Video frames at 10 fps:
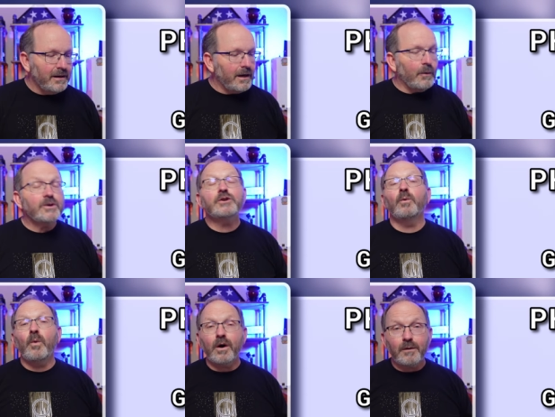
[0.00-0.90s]
I want you to
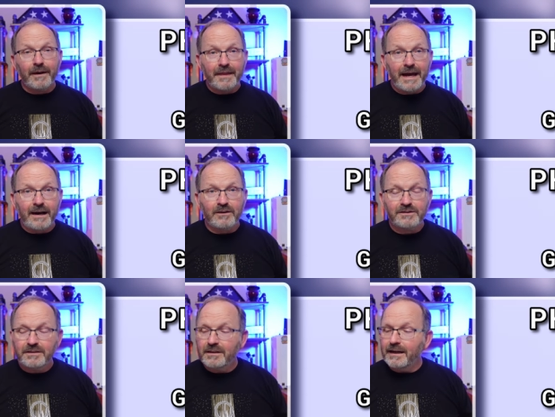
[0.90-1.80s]
walk around the
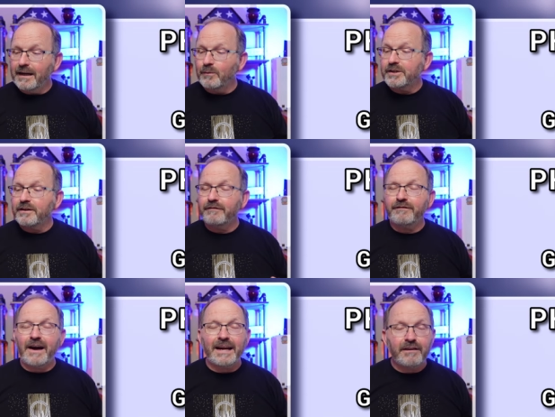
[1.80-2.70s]
house and I want you to
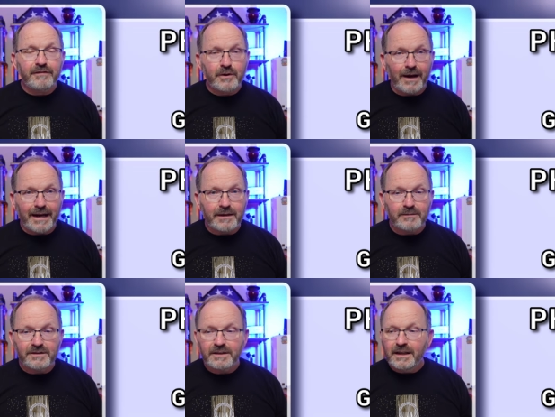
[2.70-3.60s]
find a few
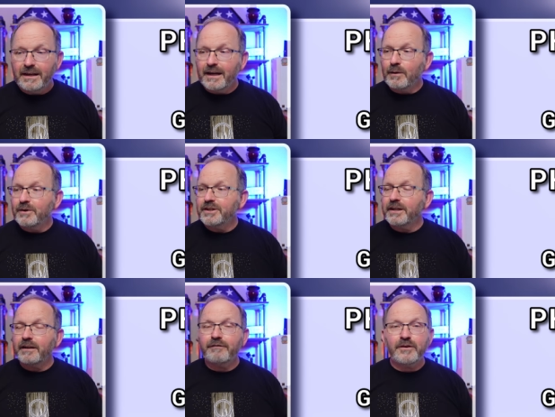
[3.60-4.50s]
items and I want you to
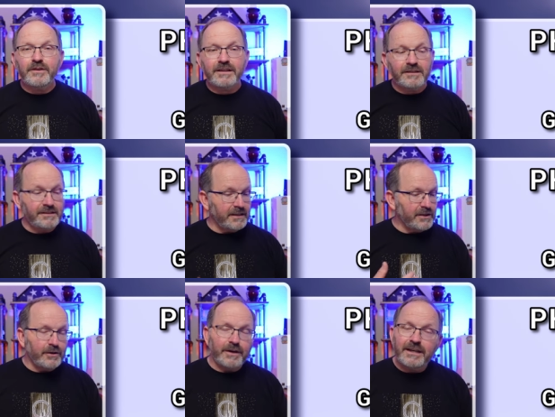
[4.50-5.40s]
get a few things listed.
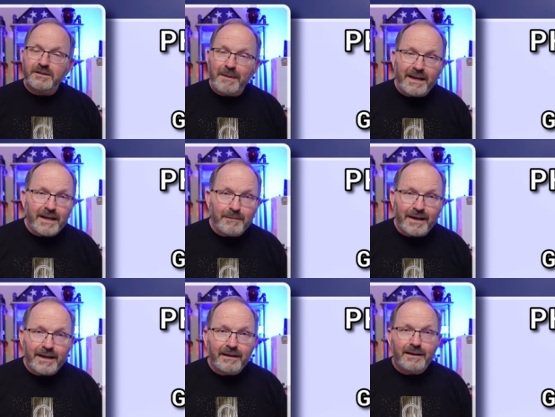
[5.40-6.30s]
You don't need to spend any
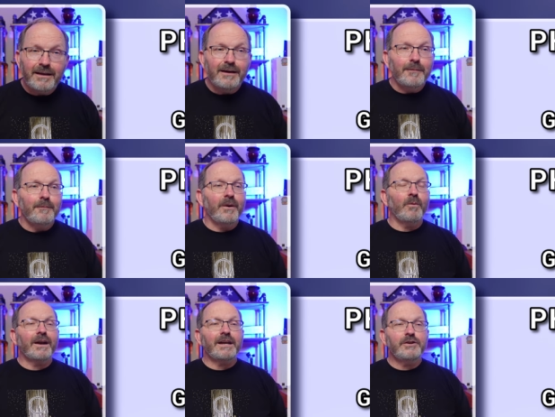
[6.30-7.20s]
money, but
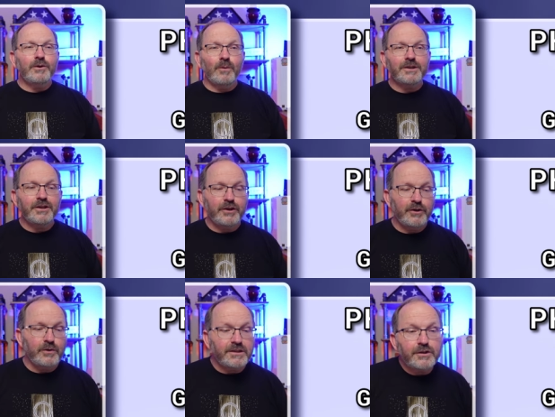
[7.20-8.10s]
what I do want you to
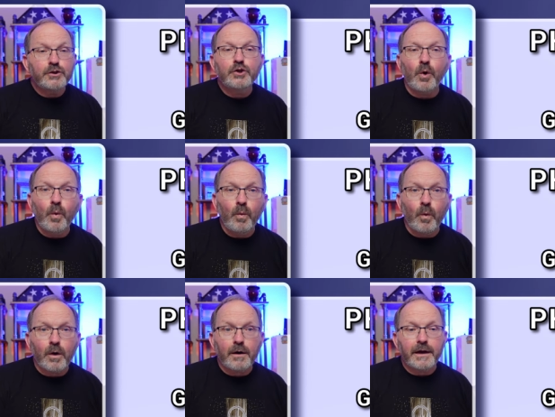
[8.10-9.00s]
do is don't
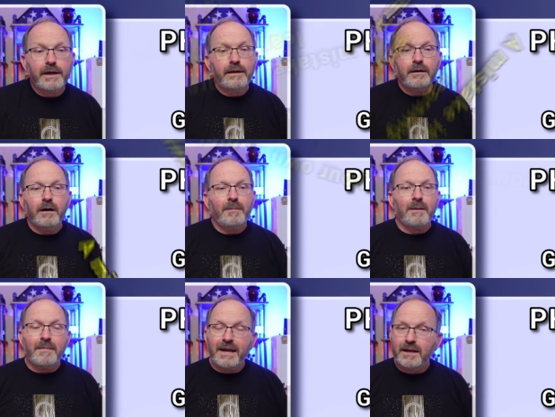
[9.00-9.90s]
worry
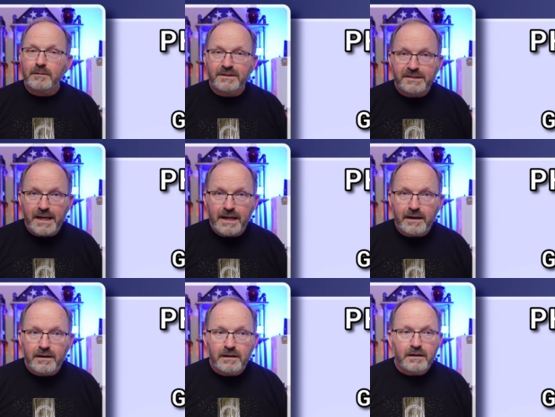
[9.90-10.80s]
about making a mistake.